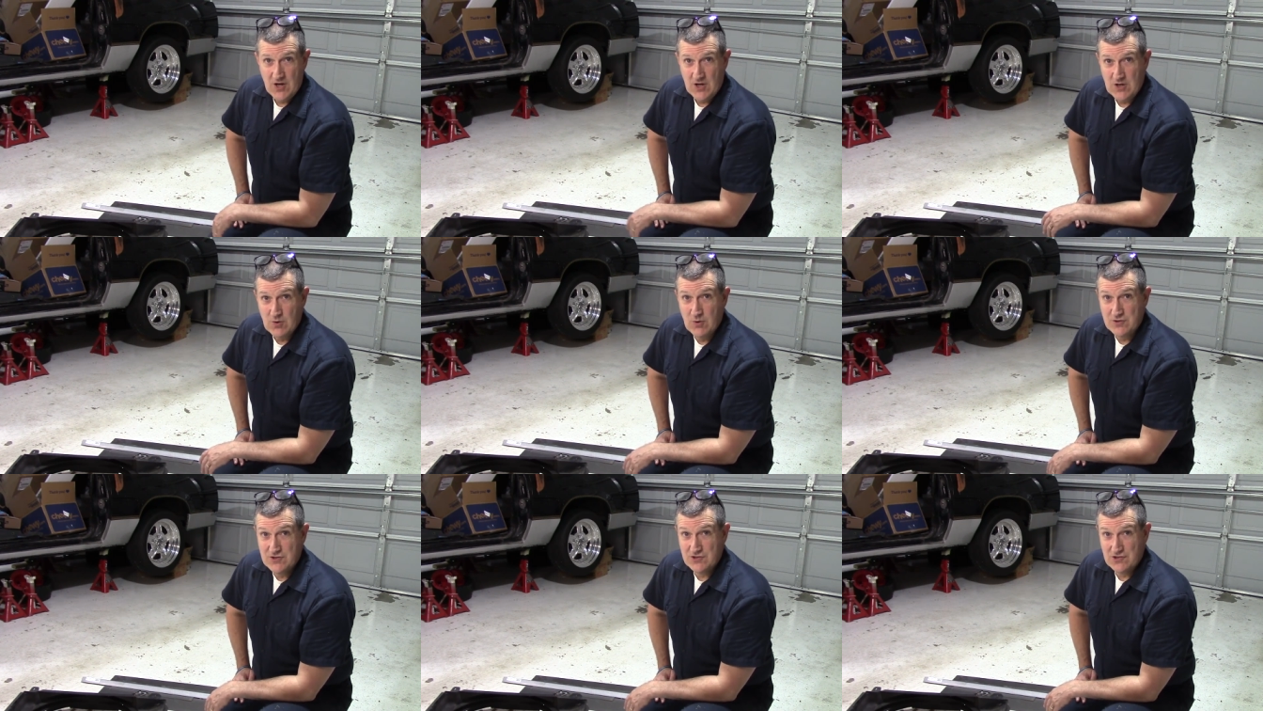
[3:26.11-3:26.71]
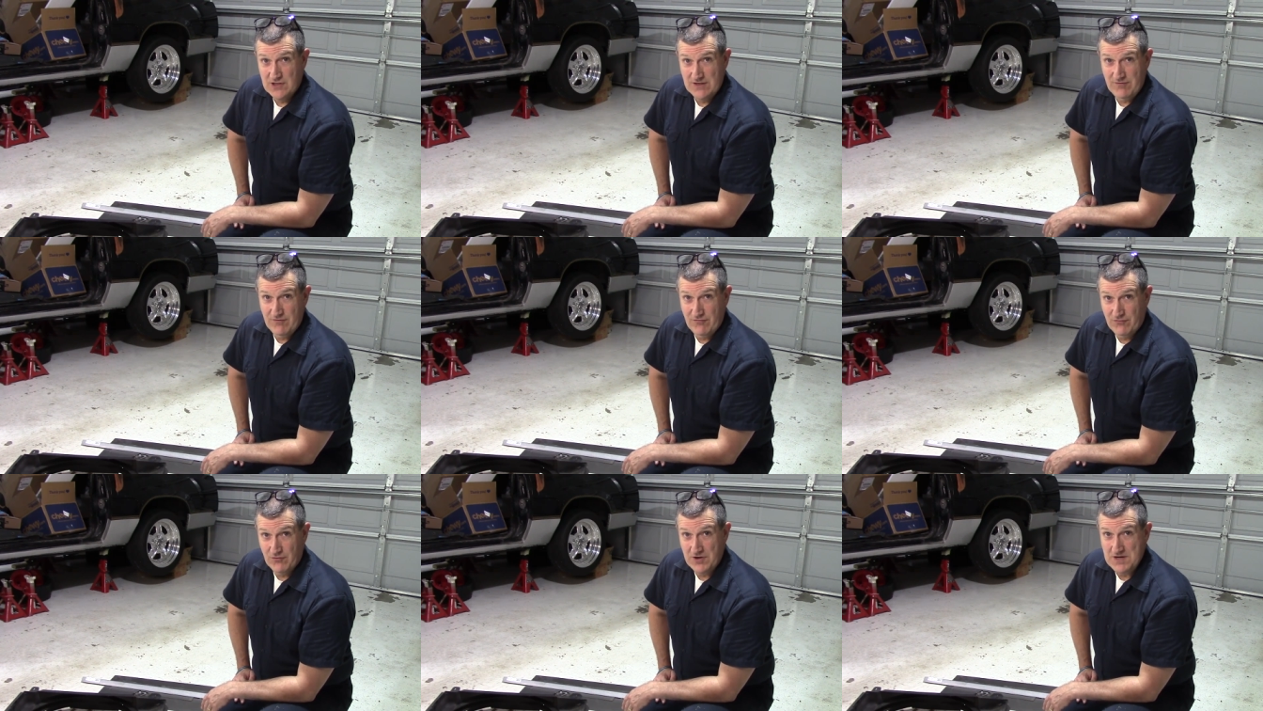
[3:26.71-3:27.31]
you were just living
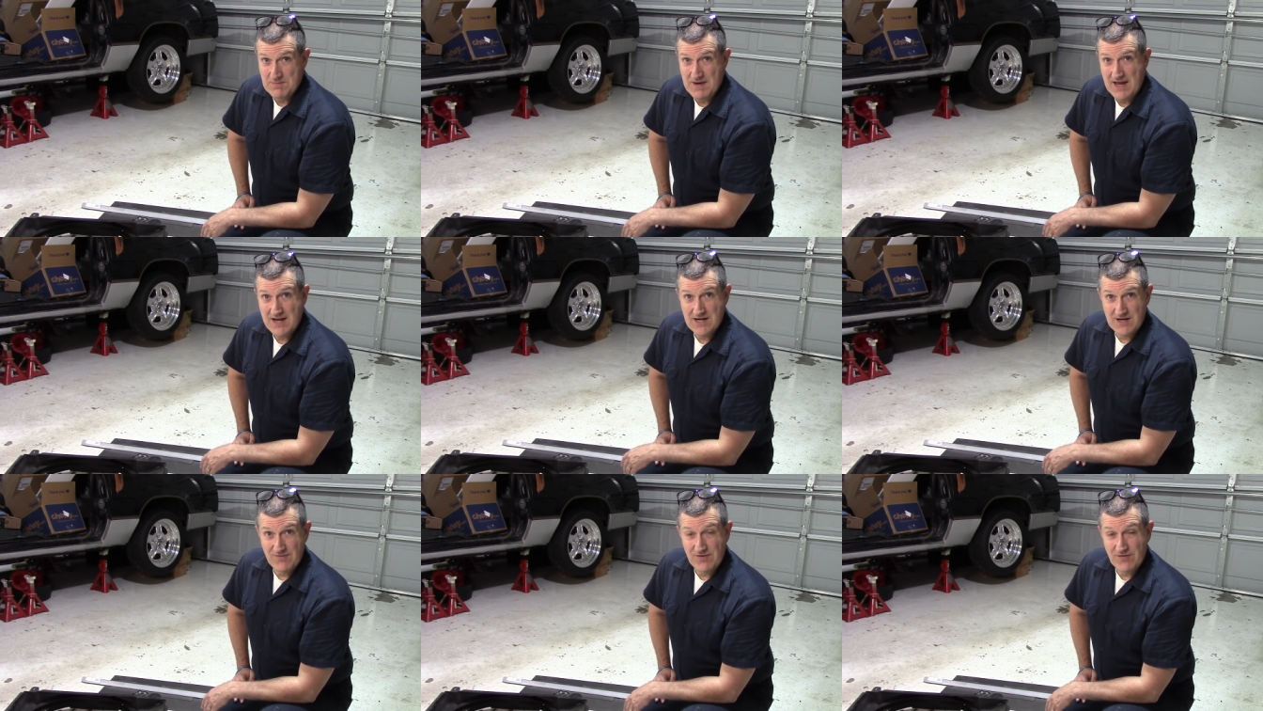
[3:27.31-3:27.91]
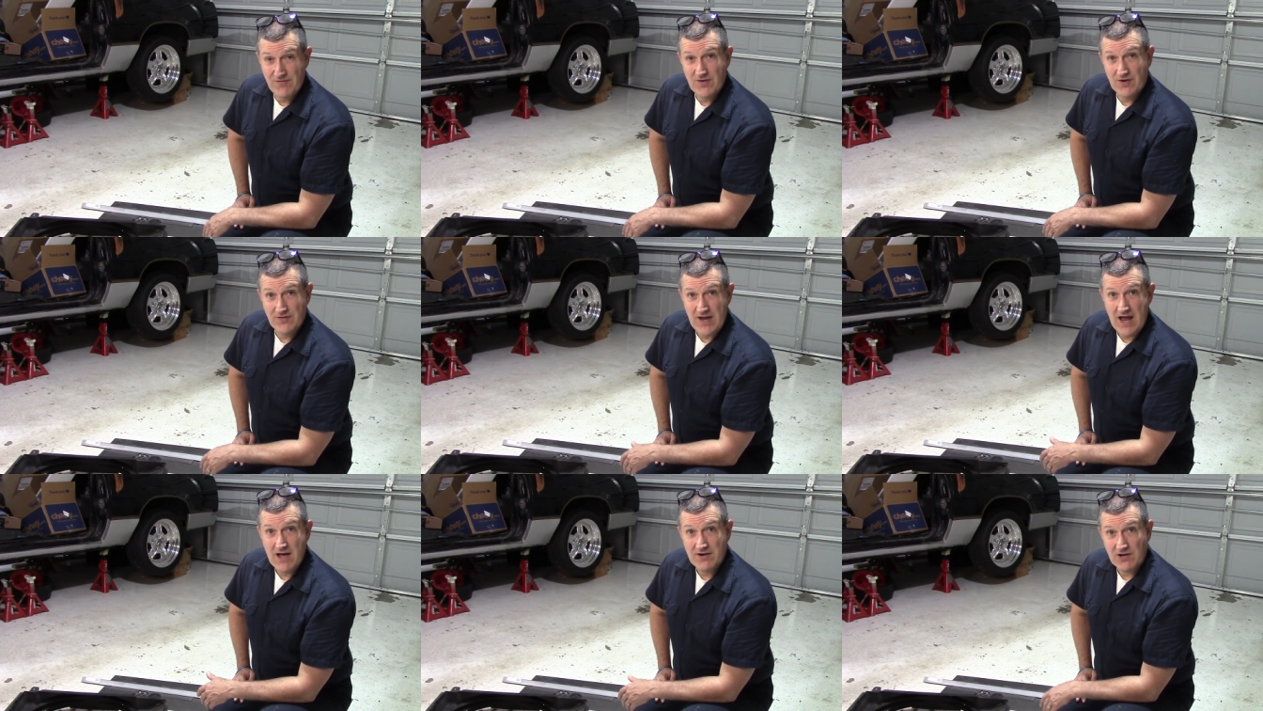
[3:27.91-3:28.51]
free, man. And if you fell
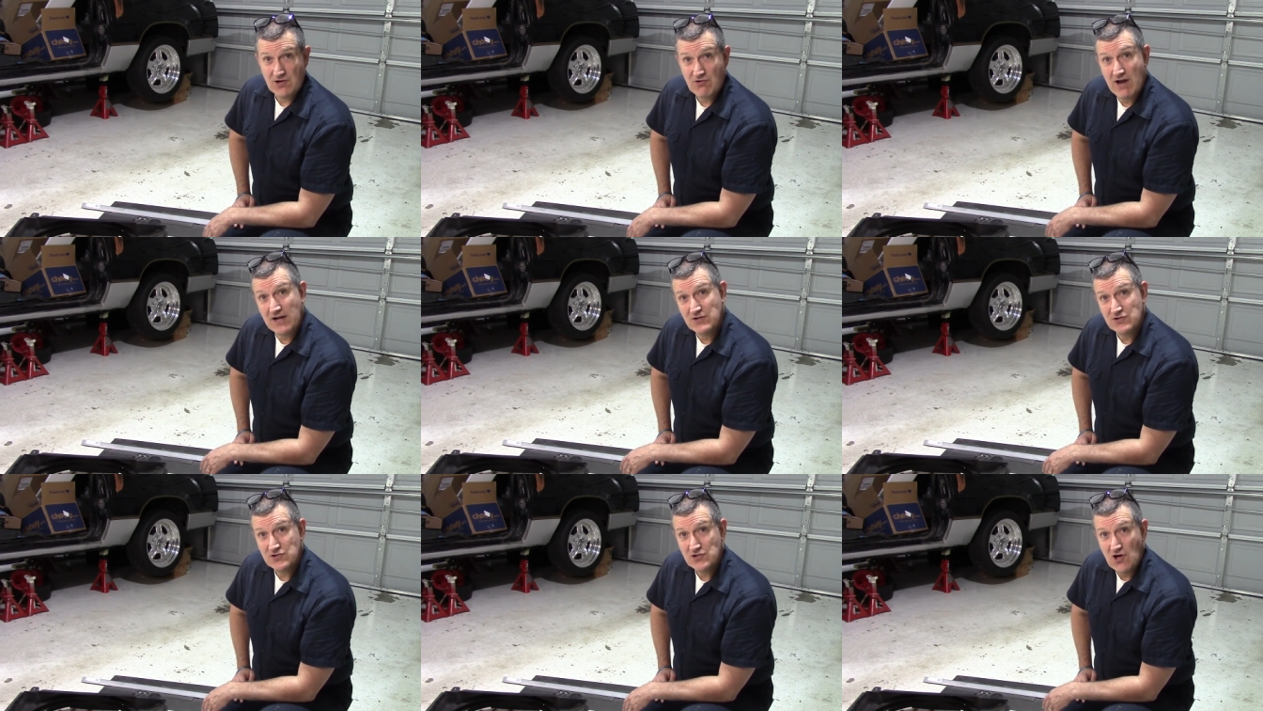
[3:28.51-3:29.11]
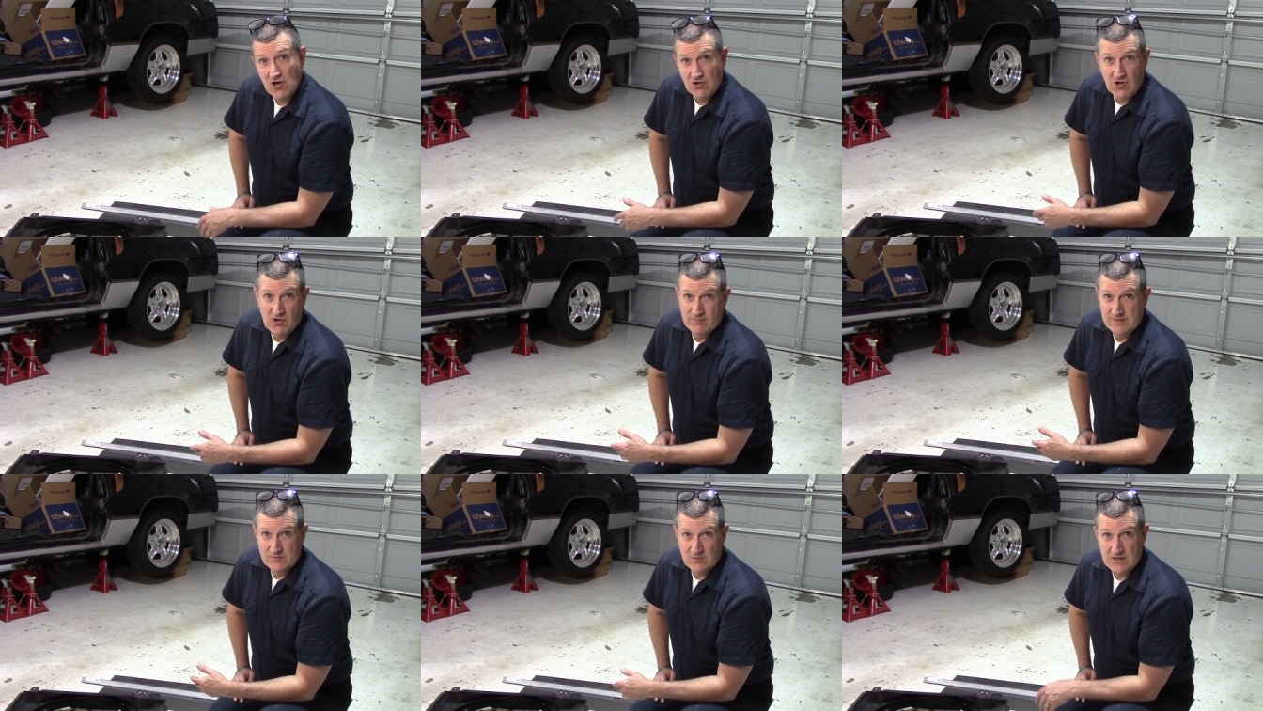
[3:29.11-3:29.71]
down and cracked your skull
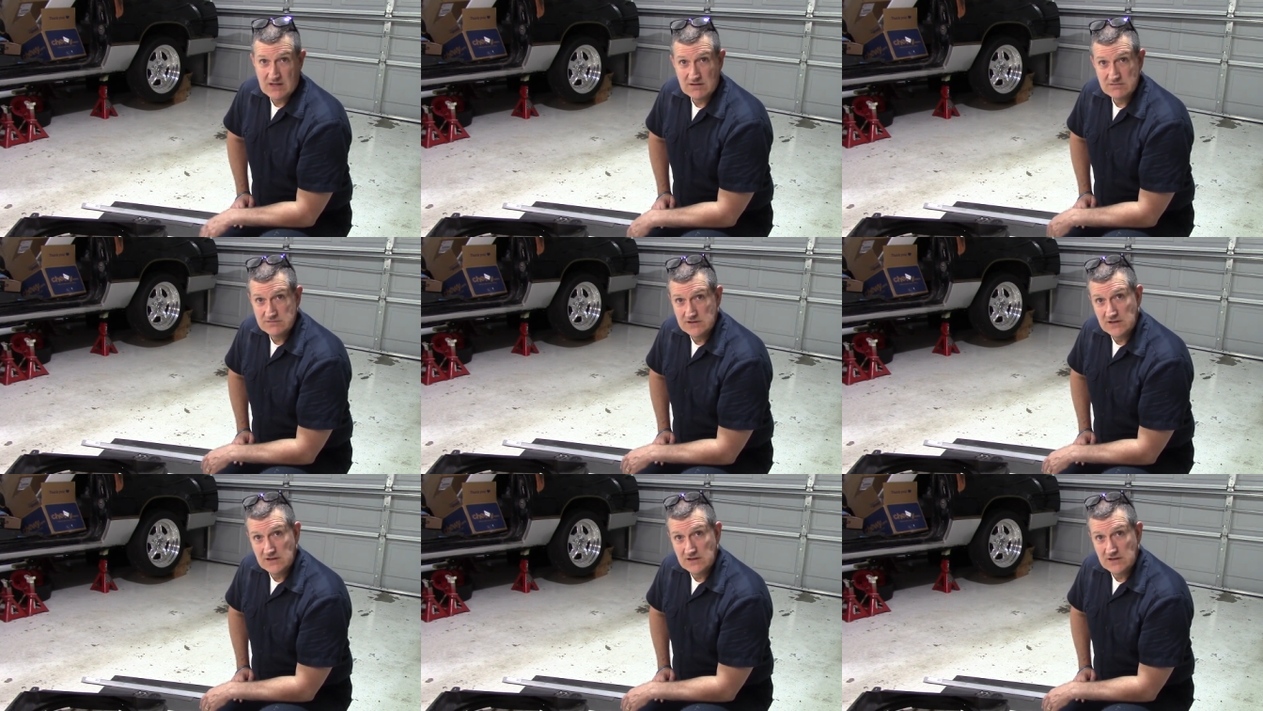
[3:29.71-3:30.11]
open, well,